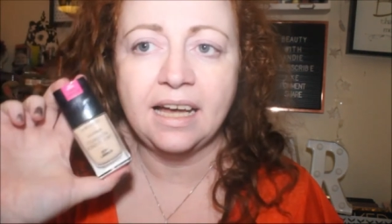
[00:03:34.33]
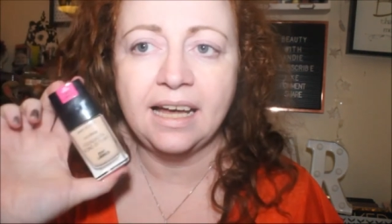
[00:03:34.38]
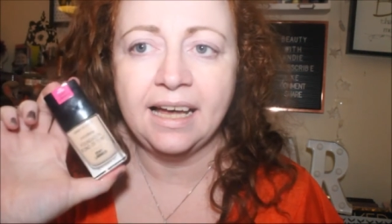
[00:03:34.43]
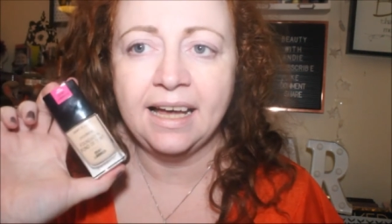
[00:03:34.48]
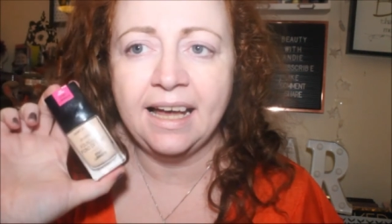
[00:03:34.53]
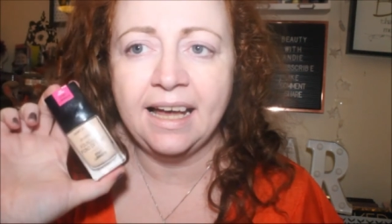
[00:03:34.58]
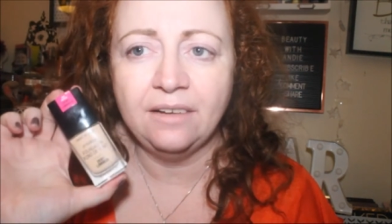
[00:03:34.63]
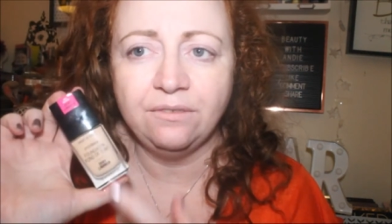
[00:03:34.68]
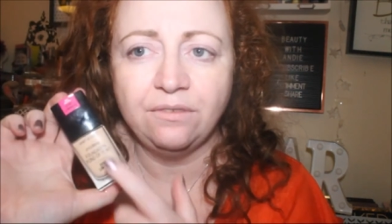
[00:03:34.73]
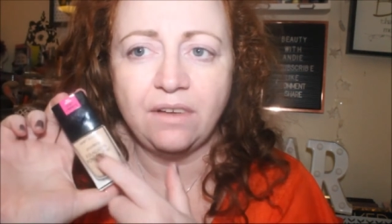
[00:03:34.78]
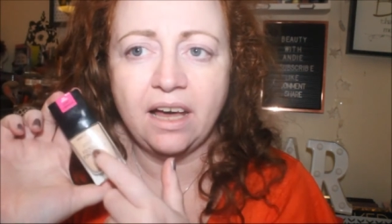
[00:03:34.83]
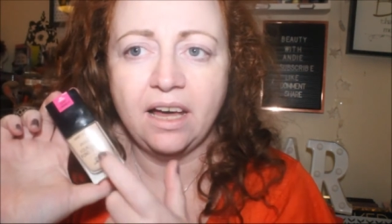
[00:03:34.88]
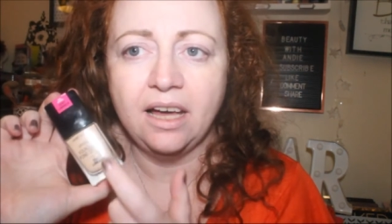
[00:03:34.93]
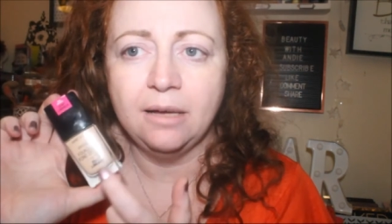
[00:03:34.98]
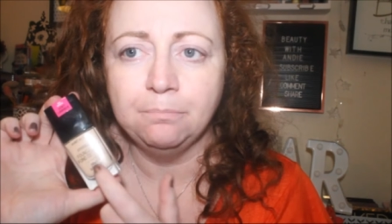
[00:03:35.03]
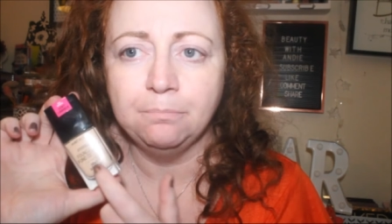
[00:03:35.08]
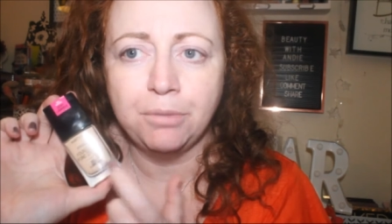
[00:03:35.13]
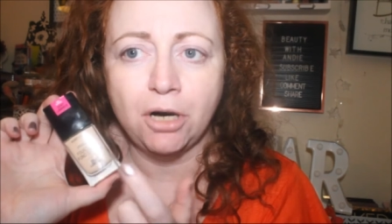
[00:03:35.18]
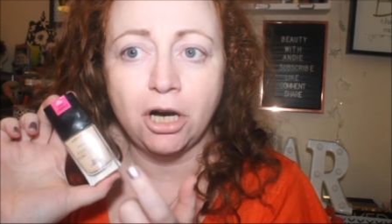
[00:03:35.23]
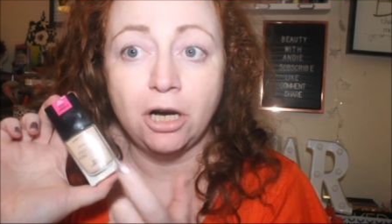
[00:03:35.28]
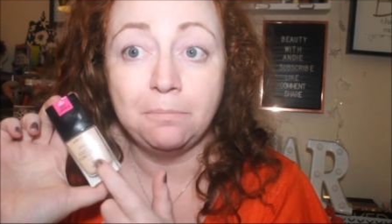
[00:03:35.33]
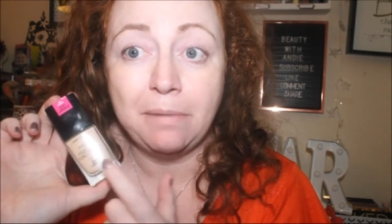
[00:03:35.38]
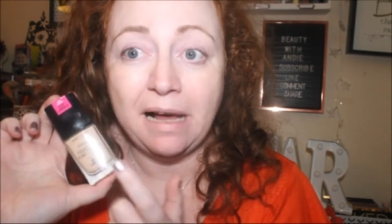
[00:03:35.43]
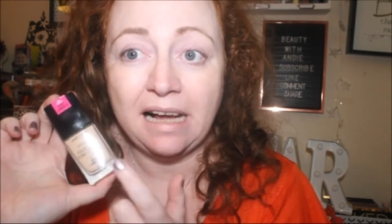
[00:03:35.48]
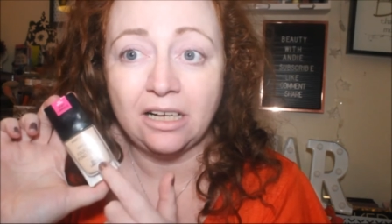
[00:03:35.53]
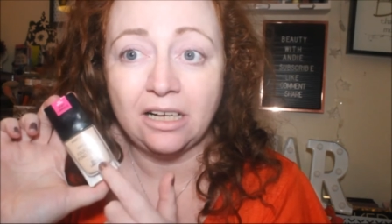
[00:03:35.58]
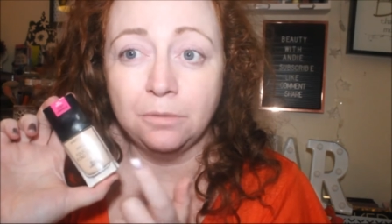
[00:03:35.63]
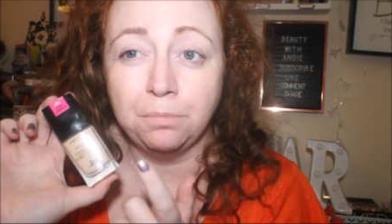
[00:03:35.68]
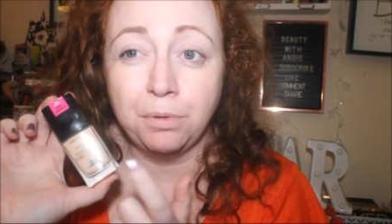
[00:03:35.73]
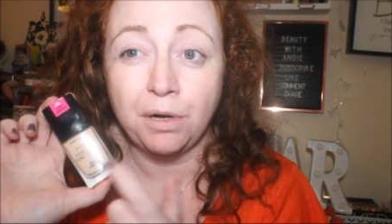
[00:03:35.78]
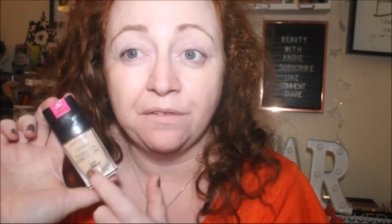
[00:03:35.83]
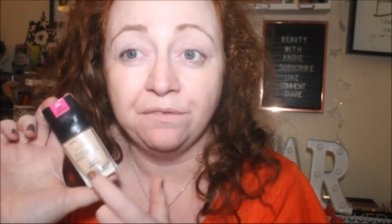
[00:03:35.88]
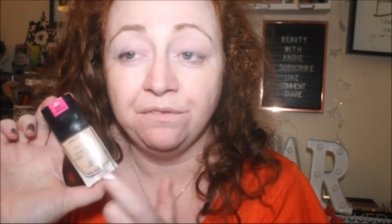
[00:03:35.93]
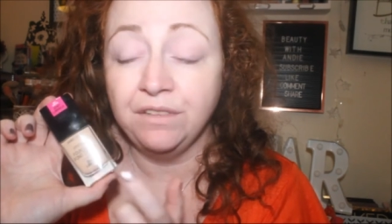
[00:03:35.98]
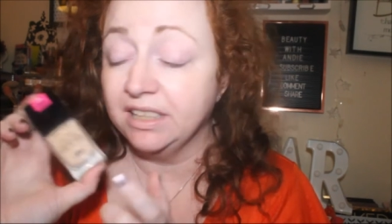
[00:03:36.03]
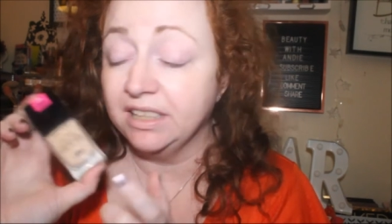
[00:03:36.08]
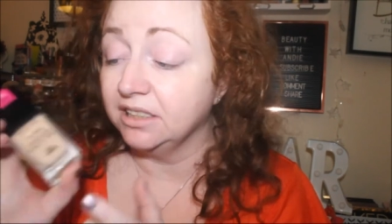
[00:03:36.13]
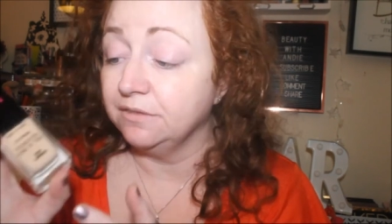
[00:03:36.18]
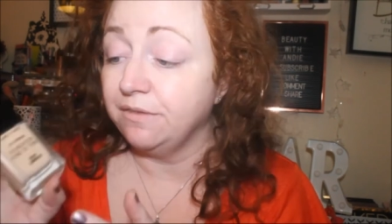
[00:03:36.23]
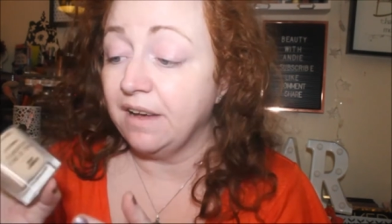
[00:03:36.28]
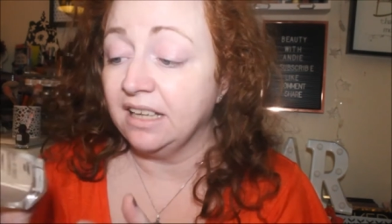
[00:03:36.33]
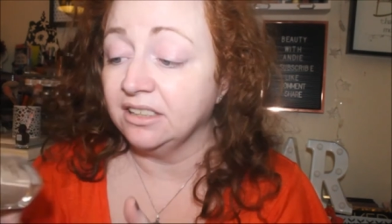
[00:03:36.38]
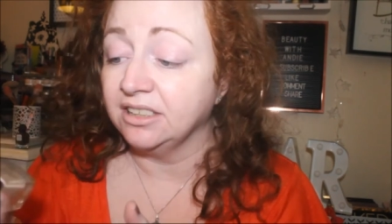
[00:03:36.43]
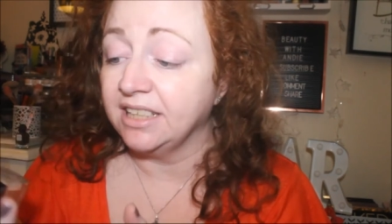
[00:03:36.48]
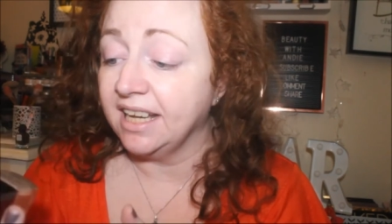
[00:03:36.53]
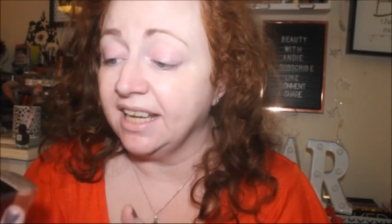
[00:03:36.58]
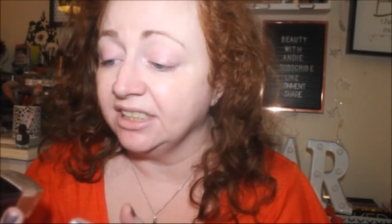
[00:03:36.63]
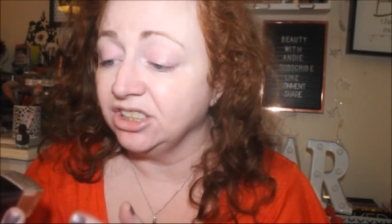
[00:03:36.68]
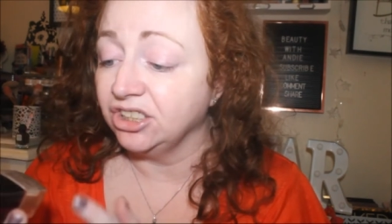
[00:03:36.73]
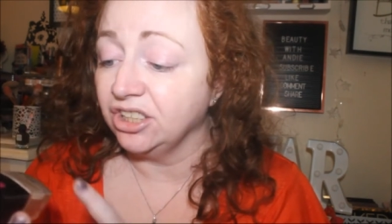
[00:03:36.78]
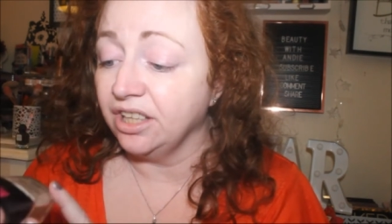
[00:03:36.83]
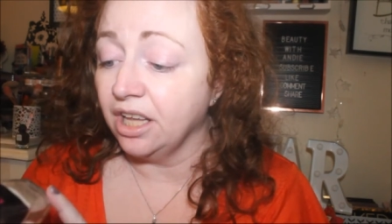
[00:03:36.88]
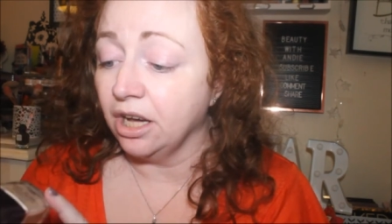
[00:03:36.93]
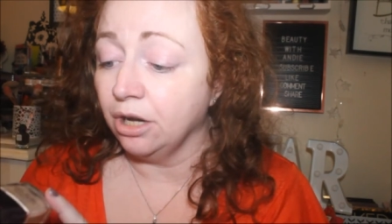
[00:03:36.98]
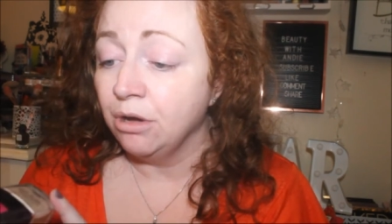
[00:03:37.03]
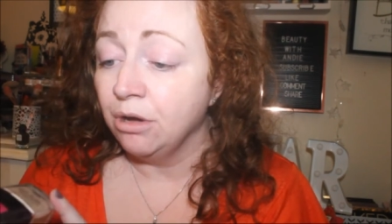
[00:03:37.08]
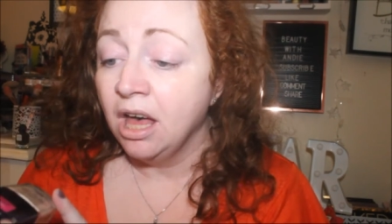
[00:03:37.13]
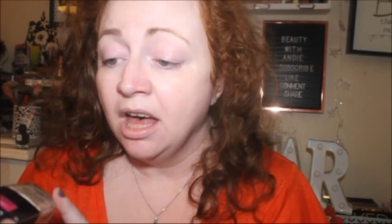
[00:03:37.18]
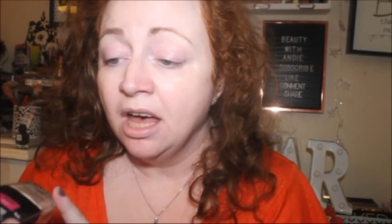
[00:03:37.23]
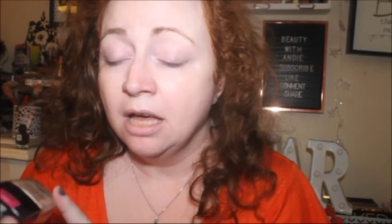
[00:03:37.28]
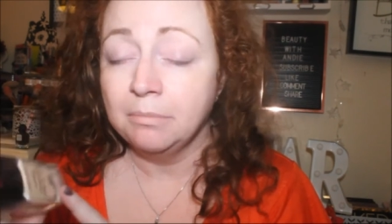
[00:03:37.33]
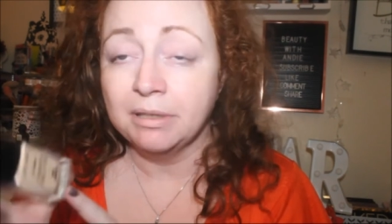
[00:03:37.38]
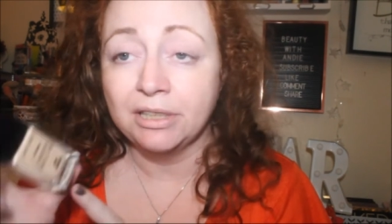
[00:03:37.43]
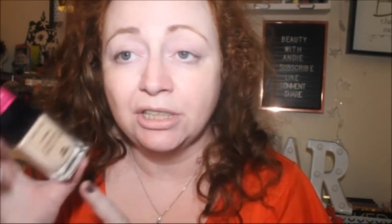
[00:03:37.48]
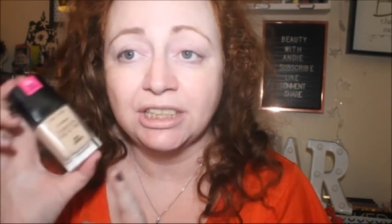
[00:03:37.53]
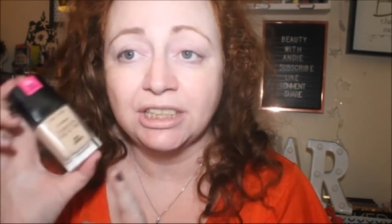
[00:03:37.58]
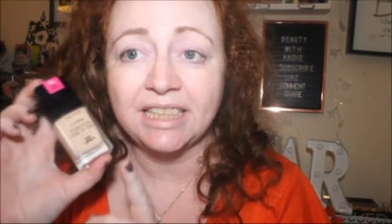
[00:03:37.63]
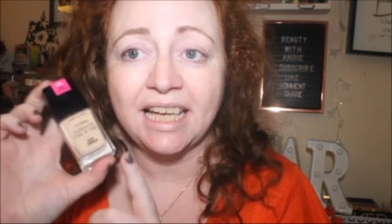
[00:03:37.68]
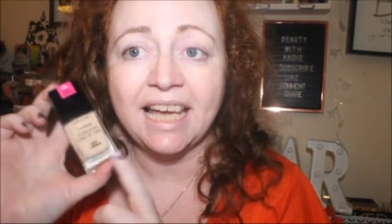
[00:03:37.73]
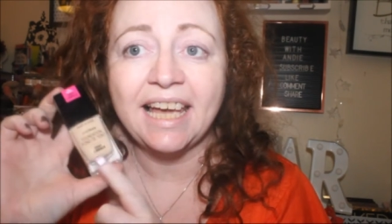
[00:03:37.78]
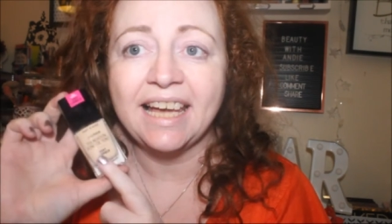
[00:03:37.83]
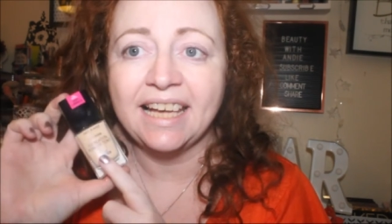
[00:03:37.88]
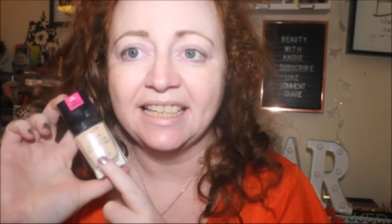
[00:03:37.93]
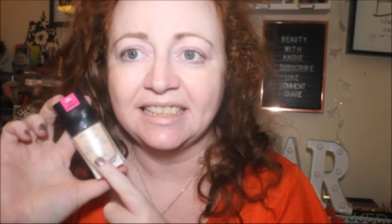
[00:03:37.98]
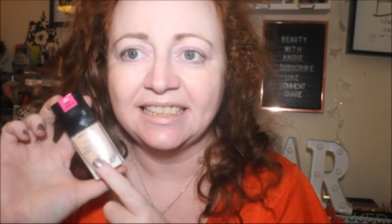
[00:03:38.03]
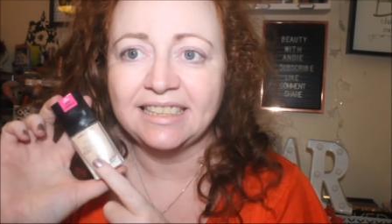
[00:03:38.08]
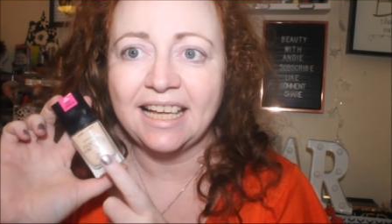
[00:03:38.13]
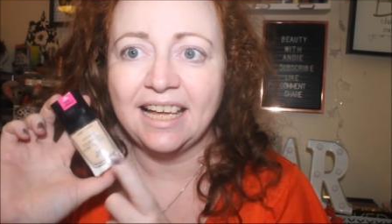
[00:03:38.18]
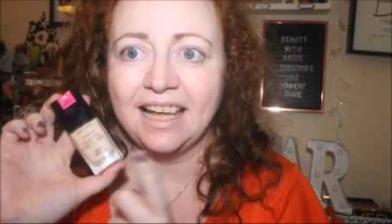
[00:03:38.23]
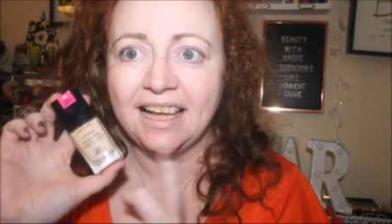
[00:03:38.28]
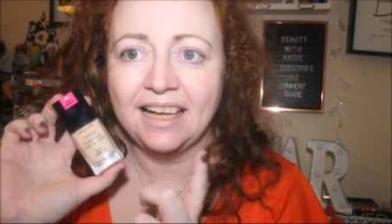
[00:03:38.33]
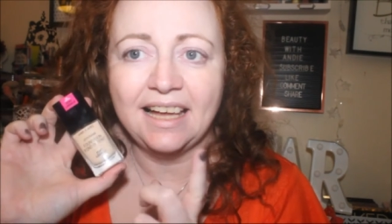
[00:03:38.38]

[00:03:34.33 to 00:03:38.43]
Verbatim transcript: I have um, bought a backup of this foundation now because it is